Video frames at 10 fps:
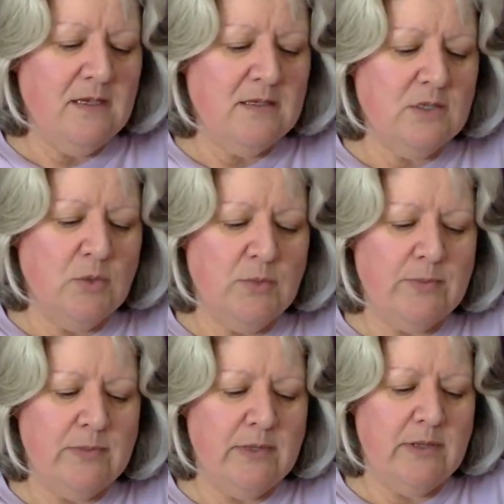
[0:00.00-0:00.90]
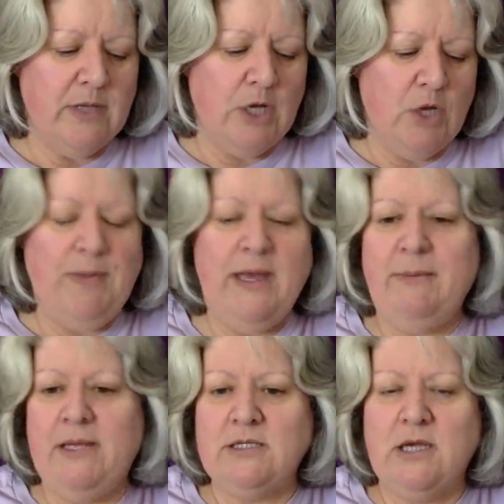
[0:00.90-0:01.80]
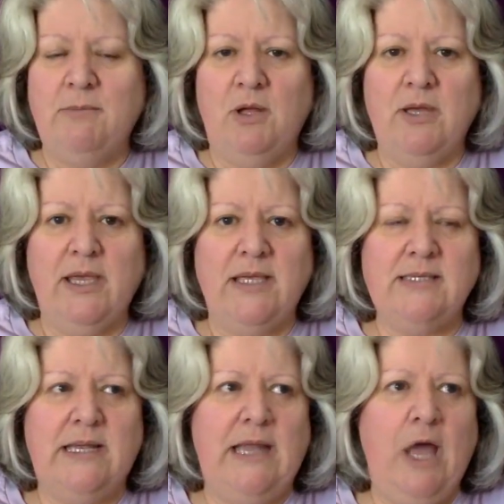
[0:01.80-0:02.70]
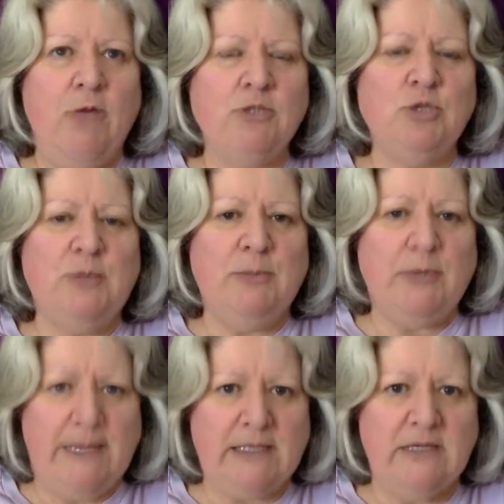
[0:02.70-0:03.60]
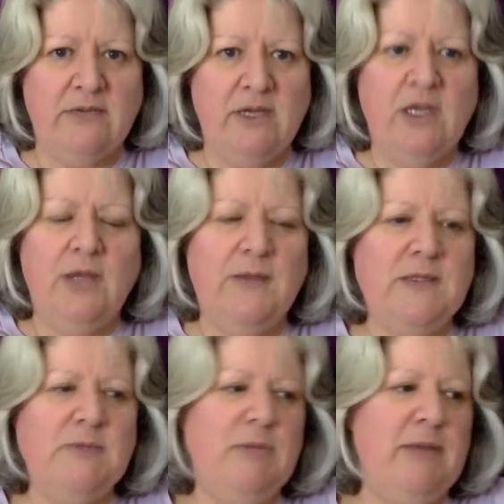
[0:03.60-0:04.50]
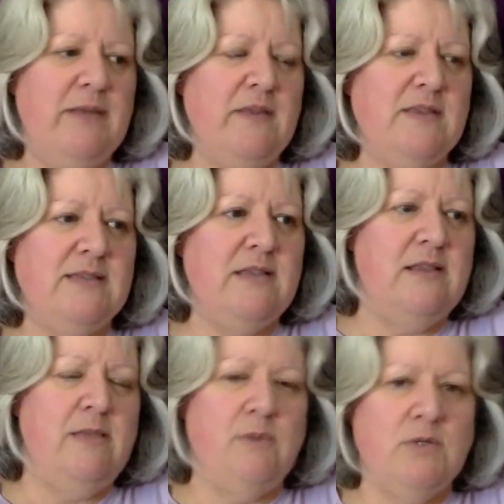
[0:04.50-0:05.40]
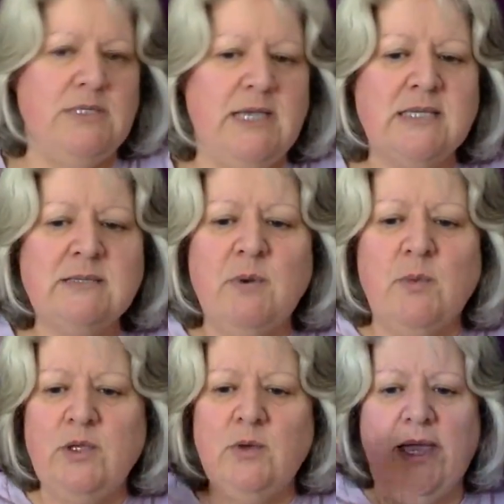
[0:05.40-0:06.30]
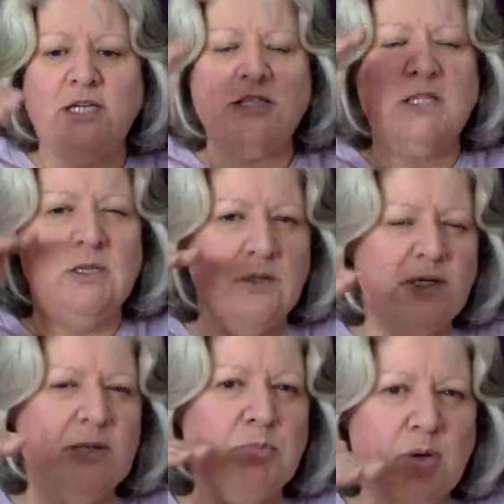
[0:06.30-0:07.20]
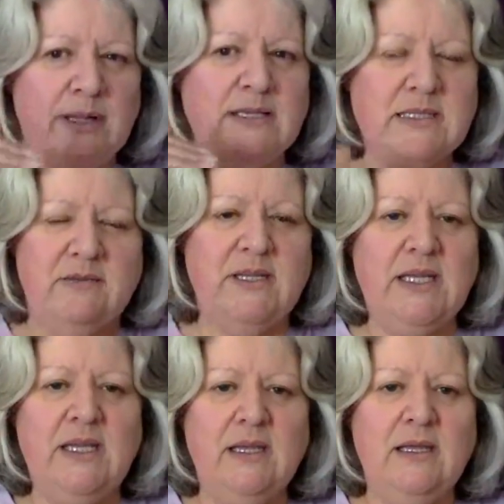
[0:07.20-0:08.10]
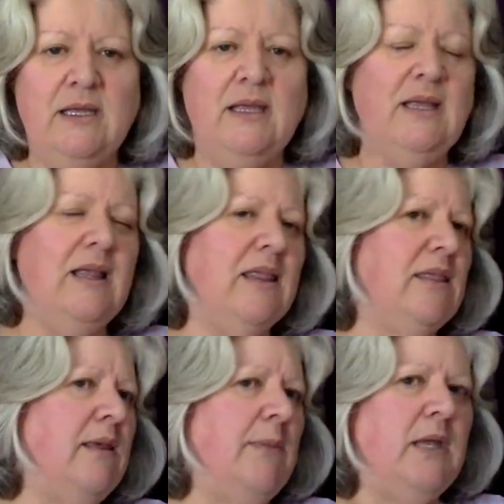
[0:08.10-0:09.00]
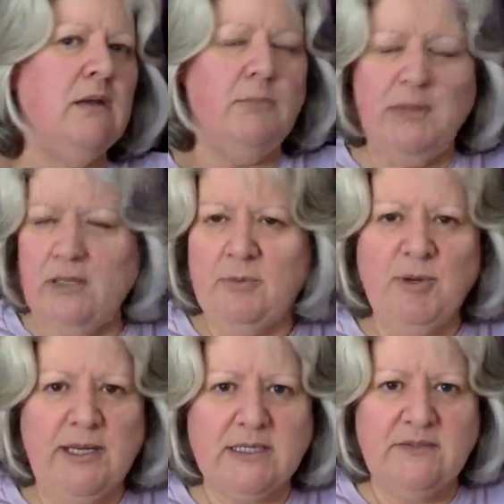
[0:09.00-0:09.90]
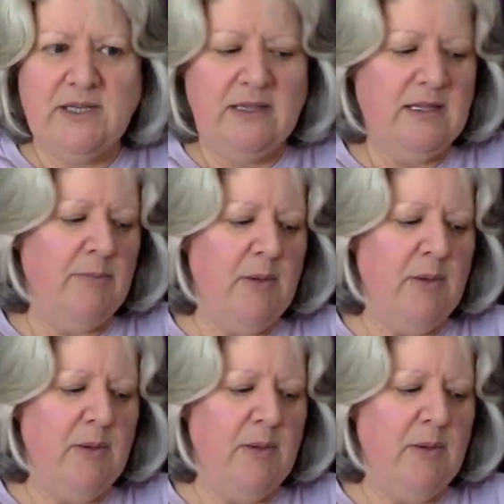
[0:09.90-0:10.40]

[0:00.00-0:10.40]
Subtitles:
So a good part about time blocking is that it helps you be productive. You have these people out there that say that they multitask, but when you actually look at the productivity, there may not be a lot of productivity in there.